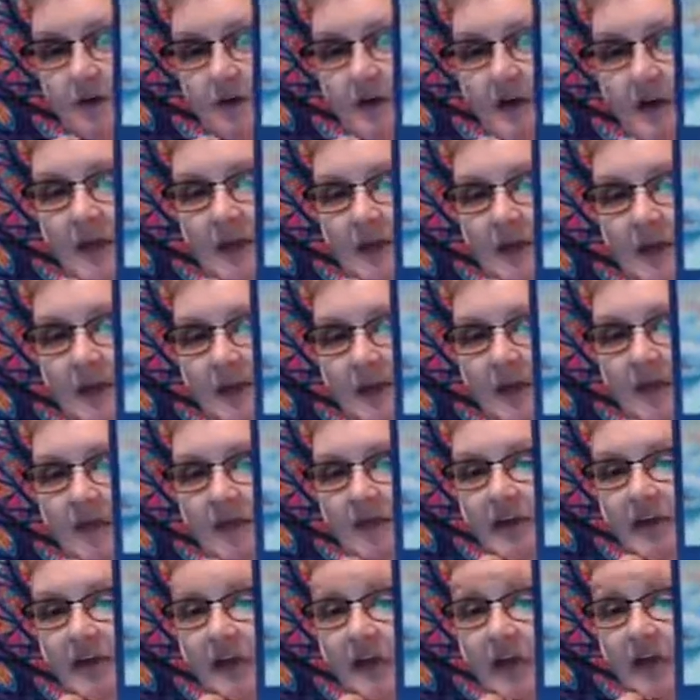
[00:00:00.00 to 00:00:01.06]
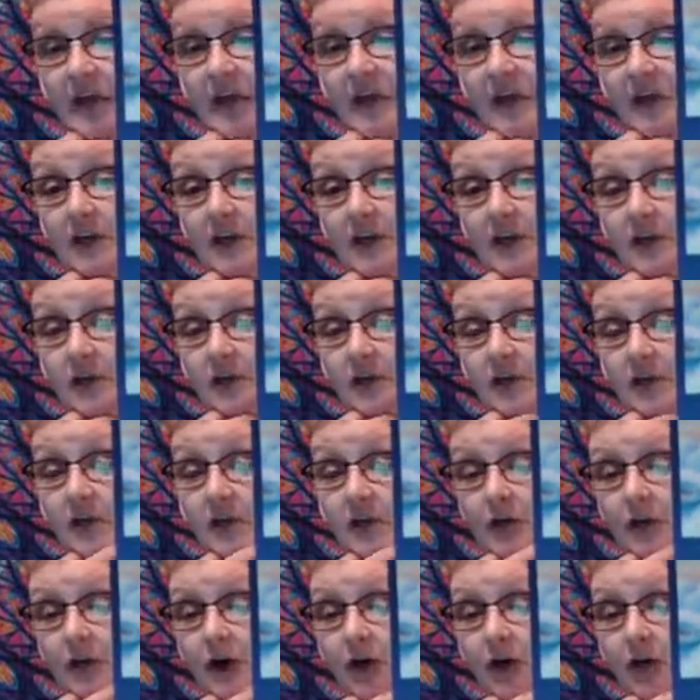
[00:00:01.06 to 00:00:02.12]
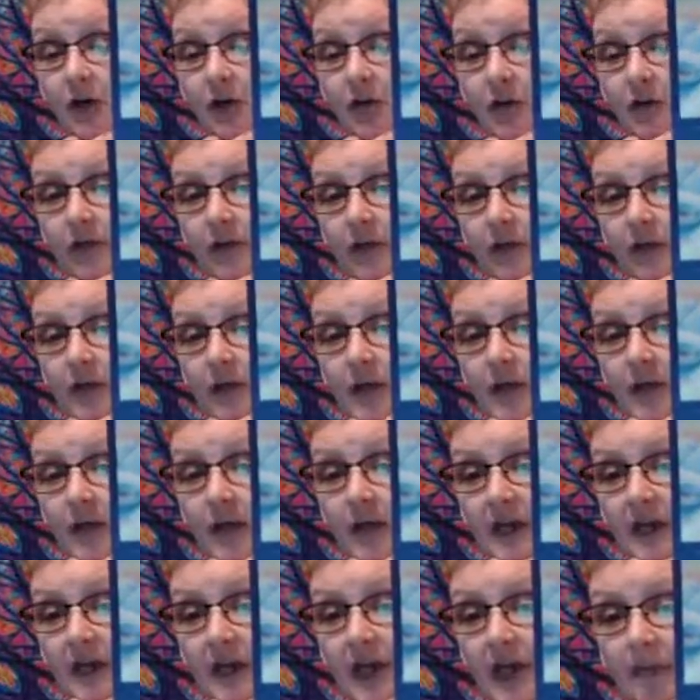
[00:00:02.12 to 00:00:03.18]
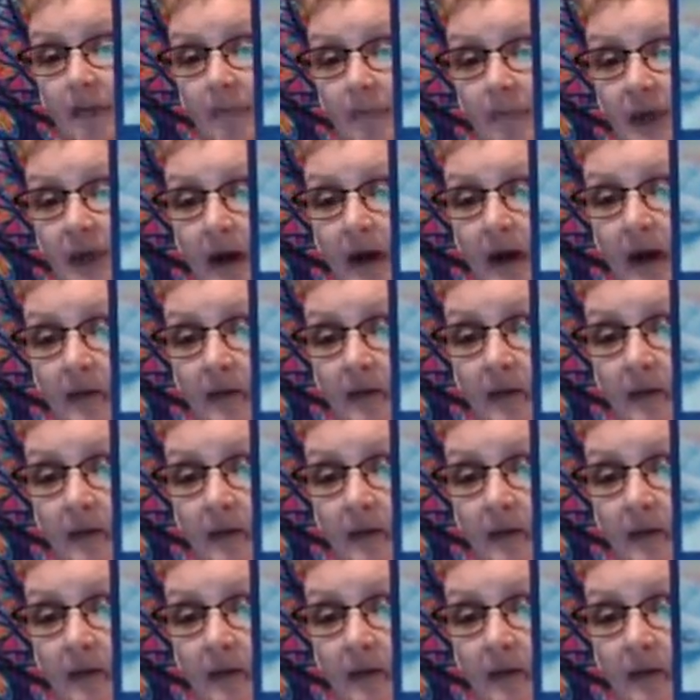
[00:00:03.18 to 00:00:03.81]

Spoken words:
making me feel like you could also be an empath.